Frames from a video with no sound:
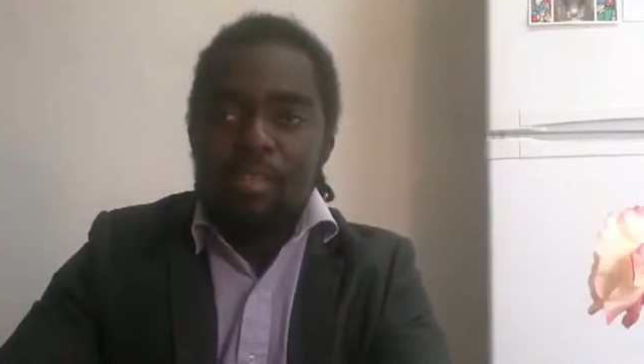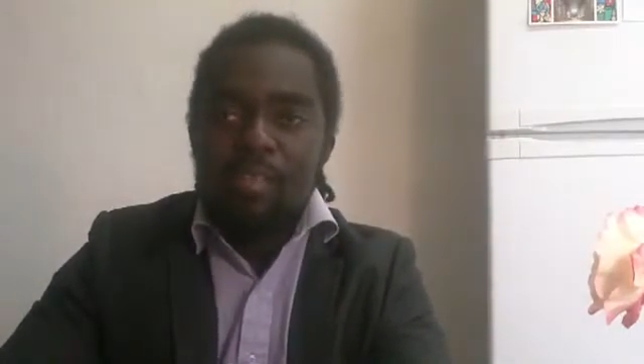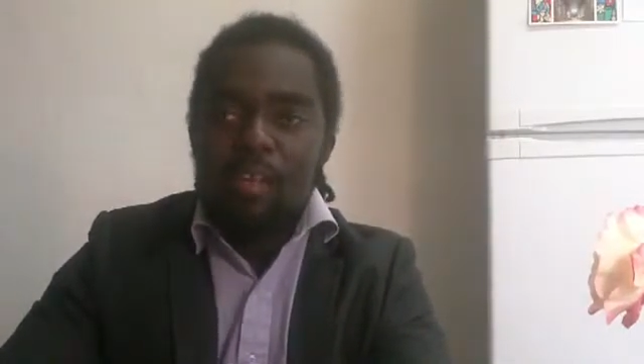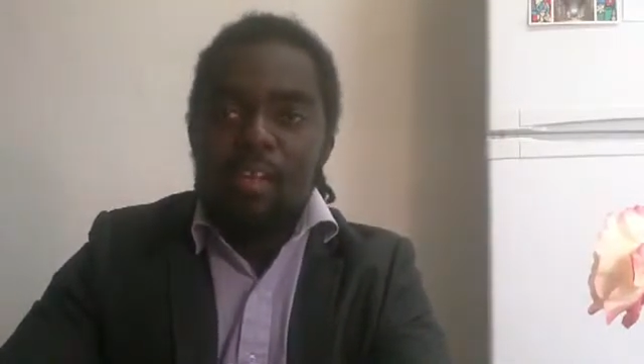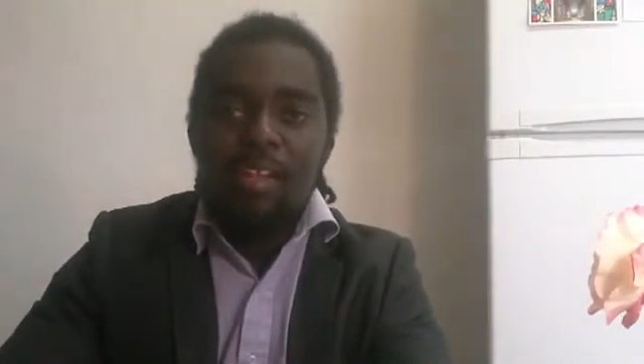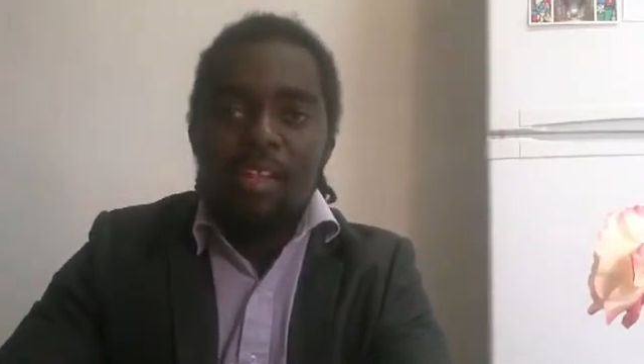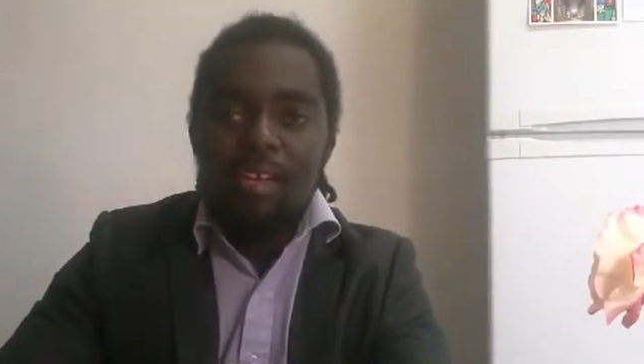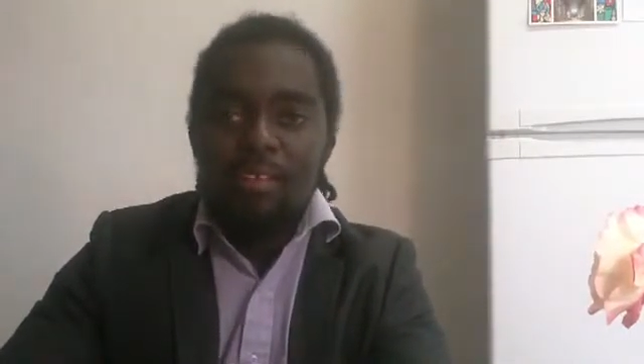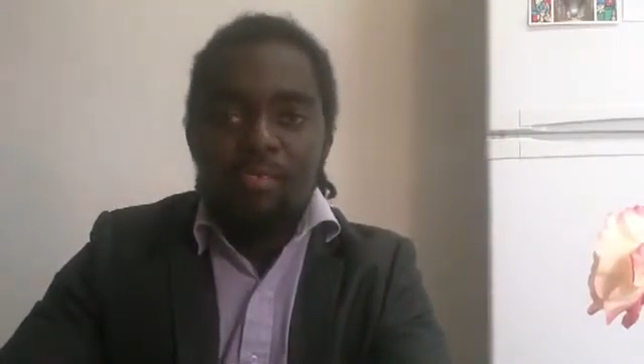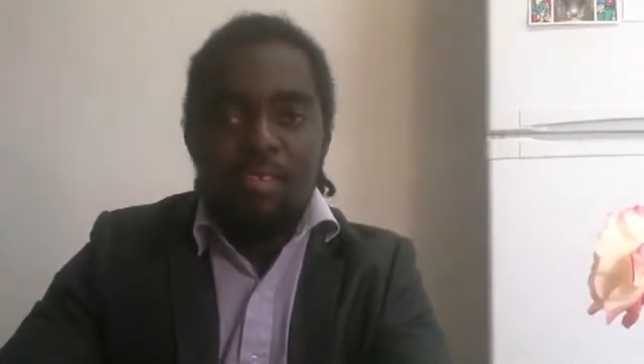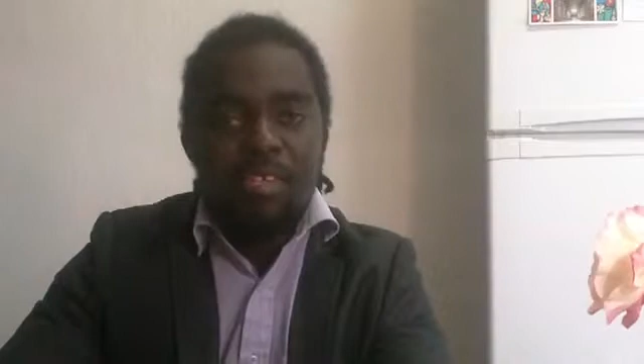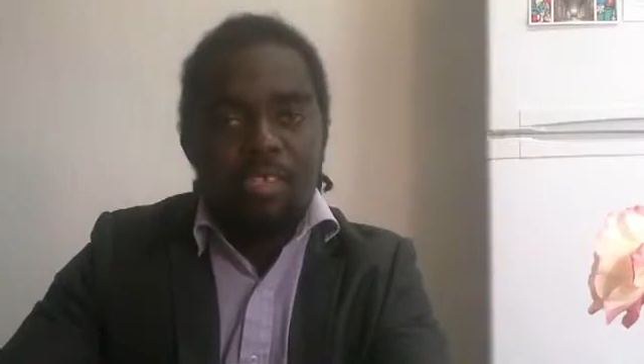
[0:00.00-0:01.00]
They are
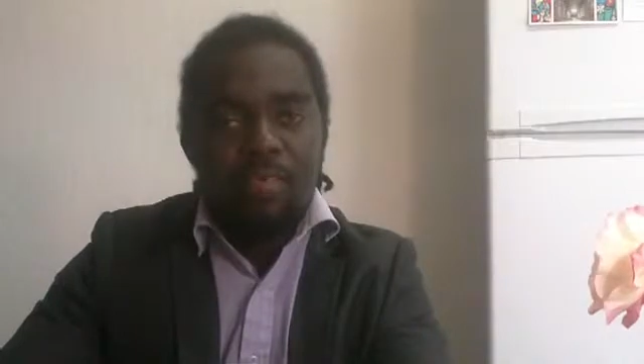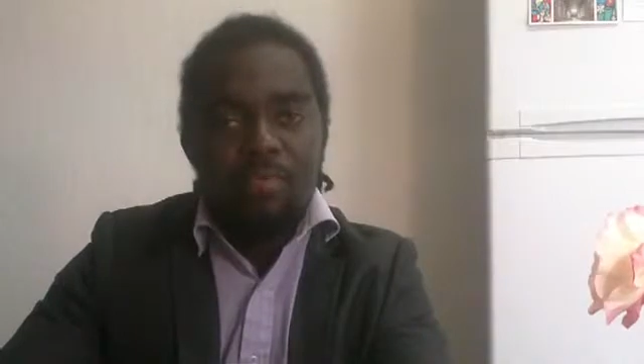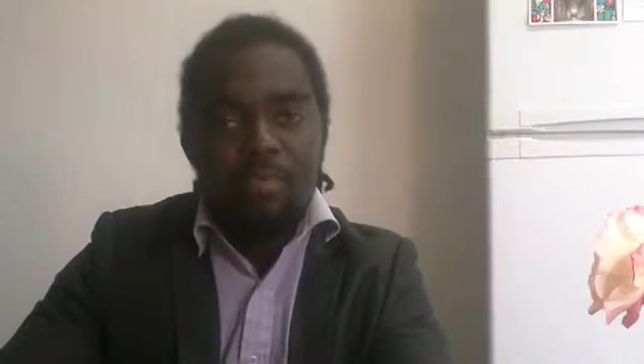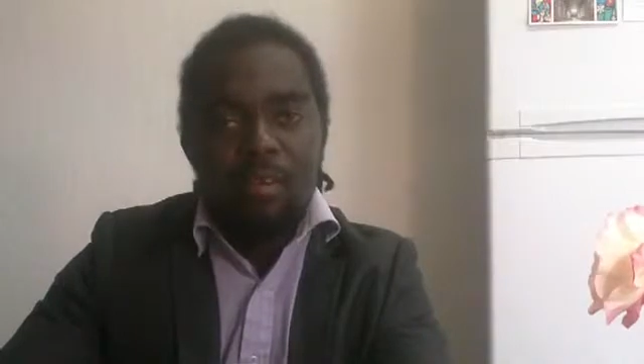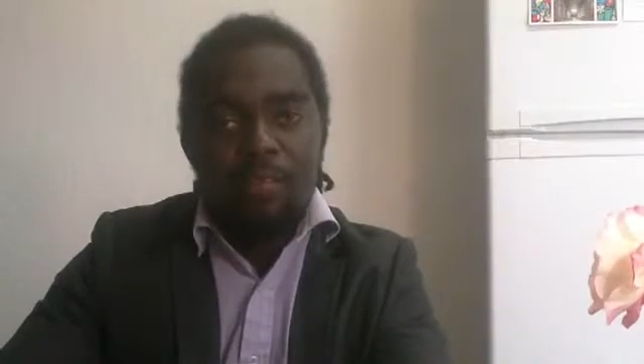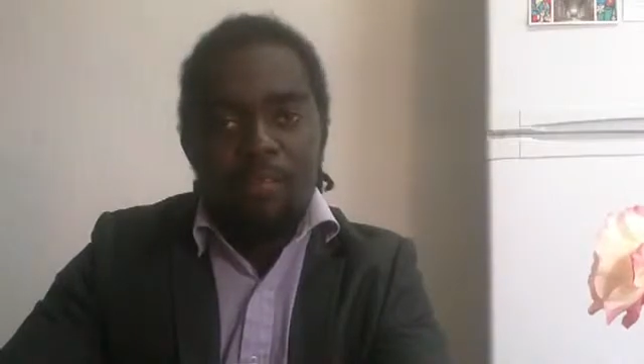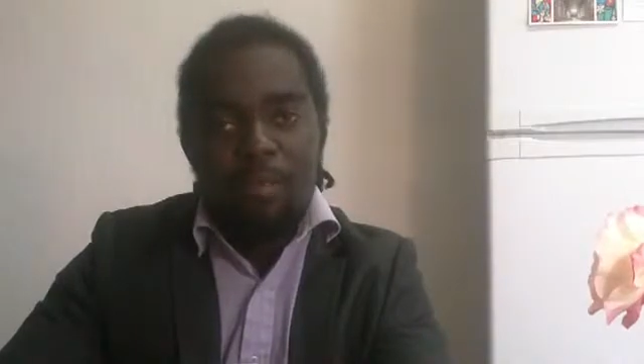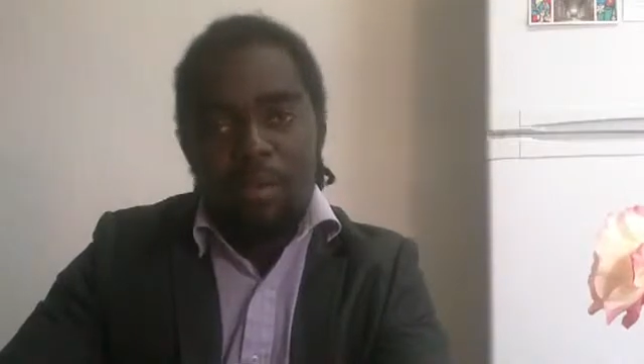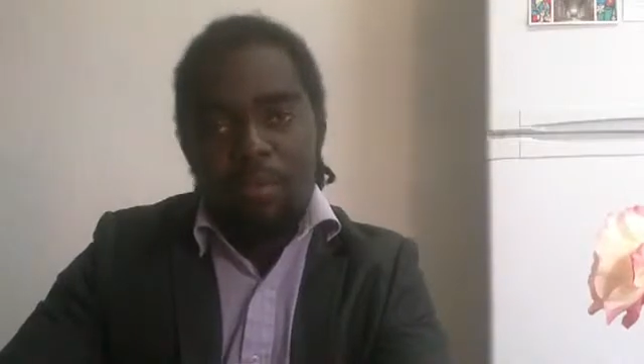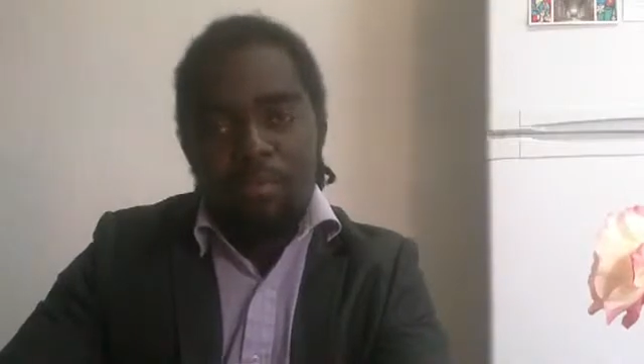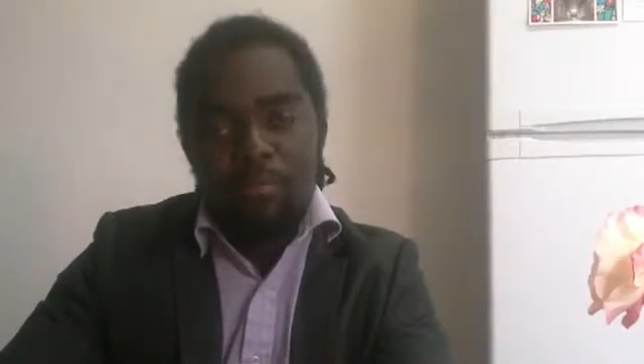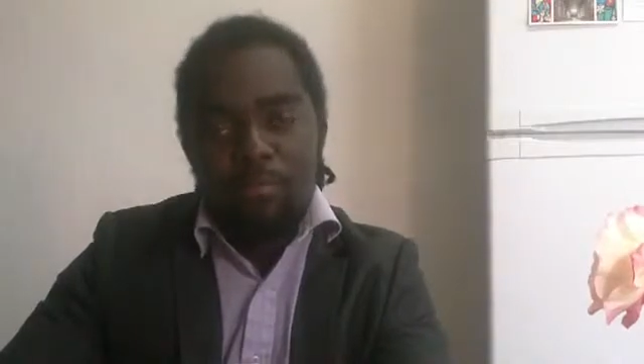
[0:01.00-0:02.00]
light relative to other
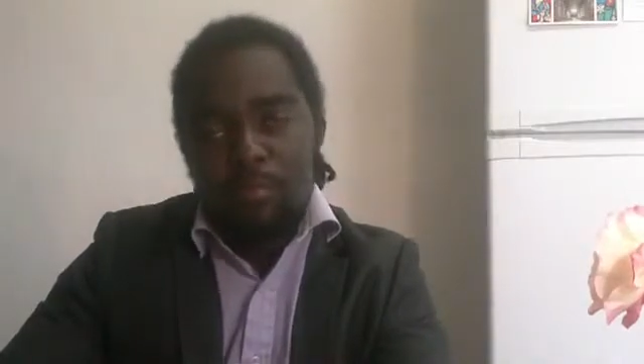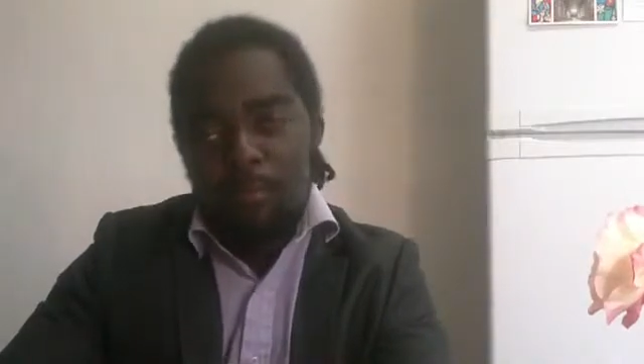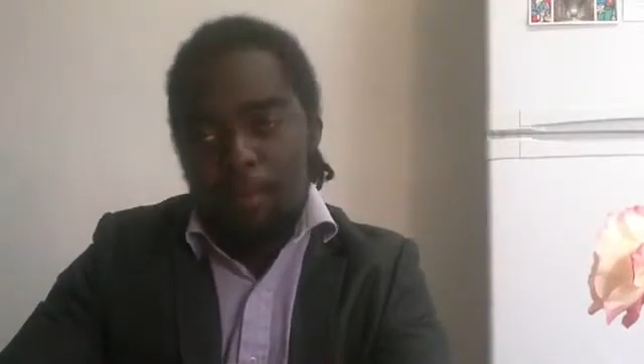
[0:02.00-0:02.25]
particles.